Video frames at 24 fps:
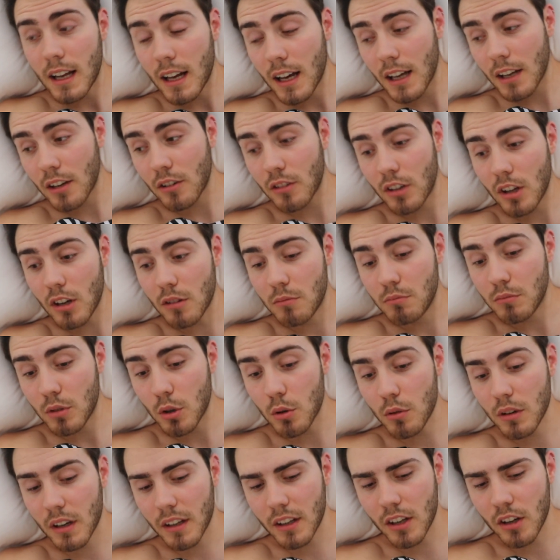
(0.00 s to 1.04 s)
I don't know.
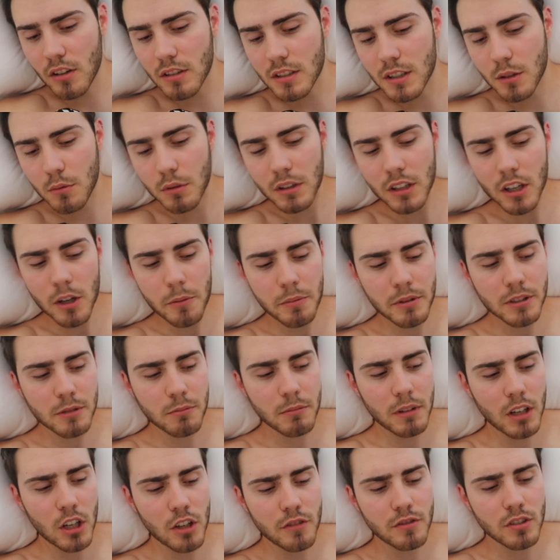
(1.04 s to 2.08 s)
All I know is I want to go put
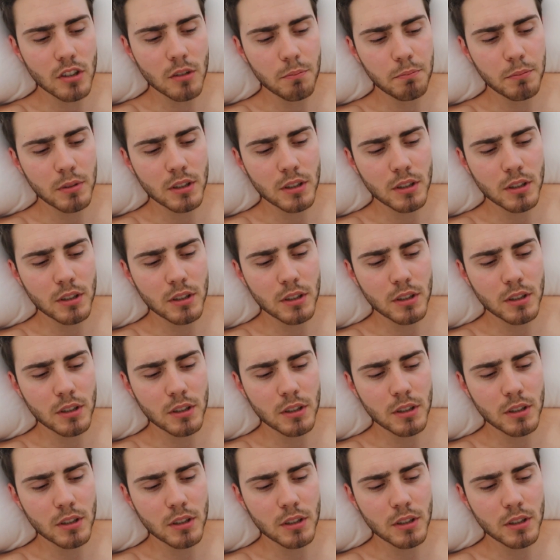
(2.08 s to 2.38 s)
some clothes on